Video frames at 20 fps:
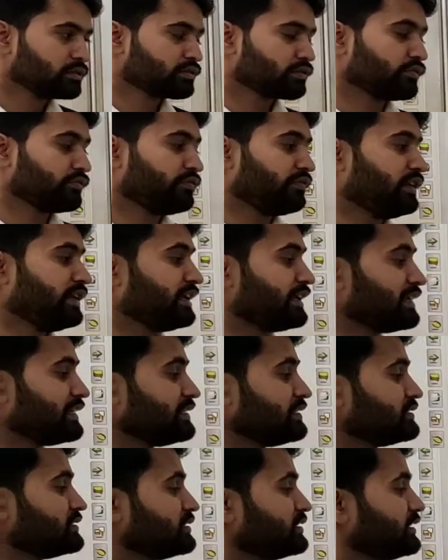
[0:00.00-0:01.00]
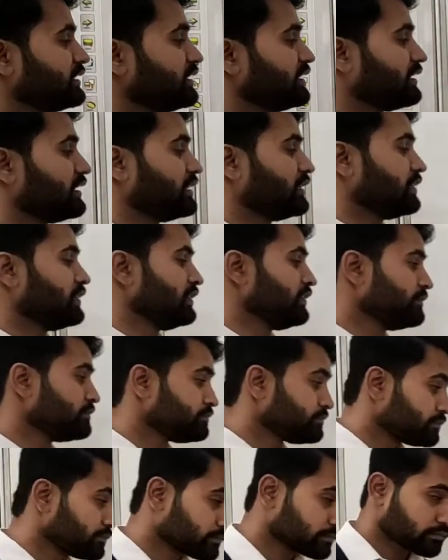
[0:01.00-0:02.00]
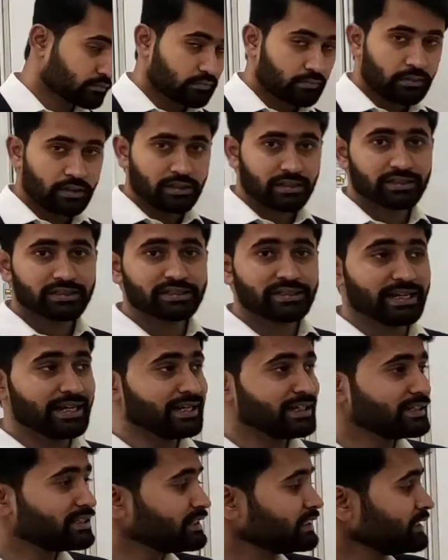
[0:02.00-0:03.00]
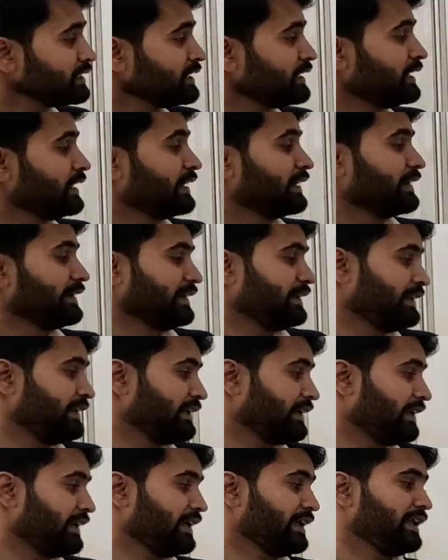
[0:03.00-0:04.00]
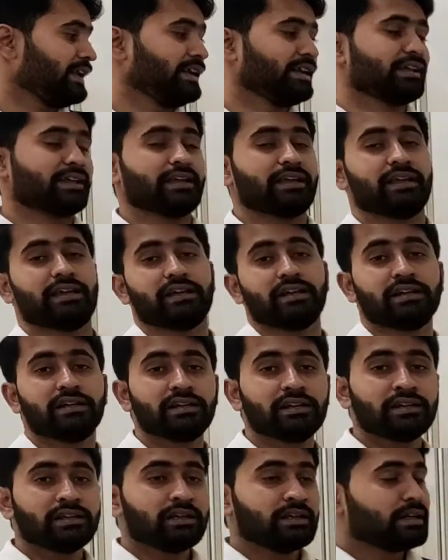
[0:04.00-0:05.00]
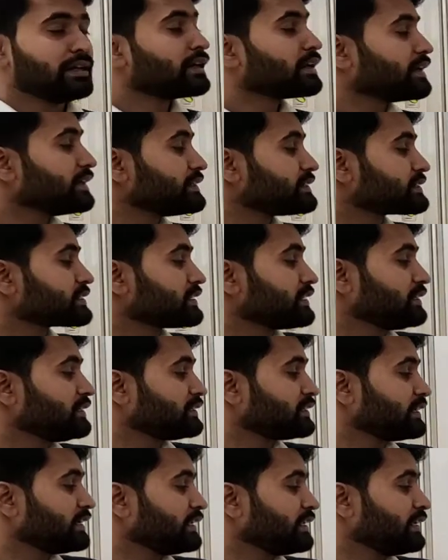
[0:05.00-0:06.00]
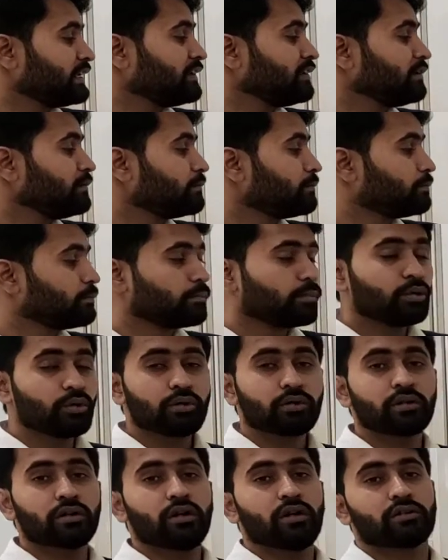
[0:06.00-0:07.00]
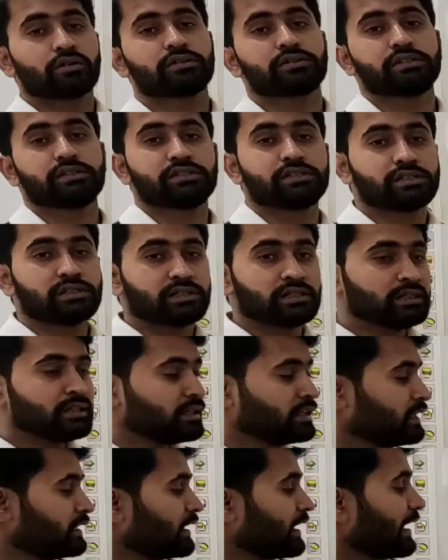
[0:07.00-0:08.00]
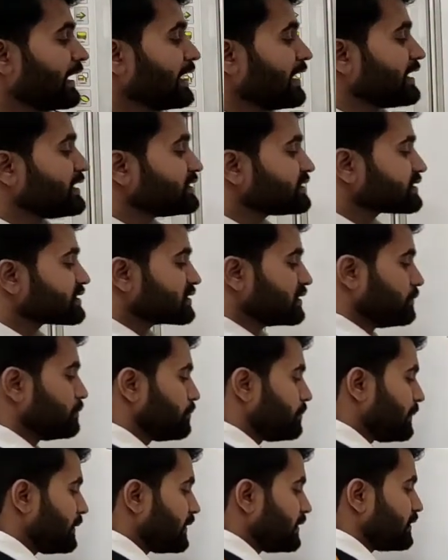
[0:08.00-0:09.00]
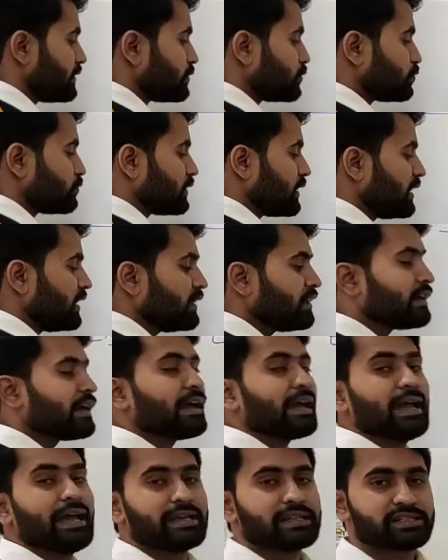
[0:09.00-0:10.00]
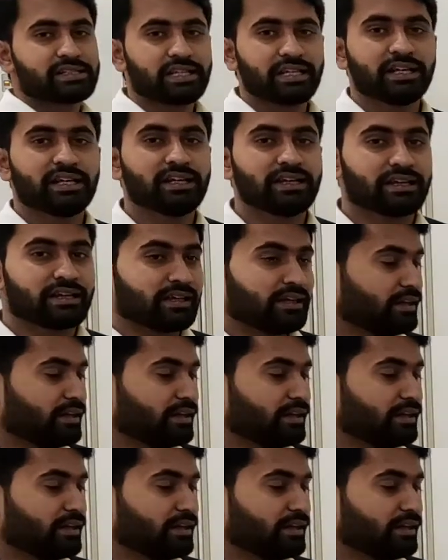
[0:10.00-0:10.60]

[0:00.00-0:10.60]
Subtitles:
So we can see here that the inhaled air is containing more oxygen as compared to the exhaled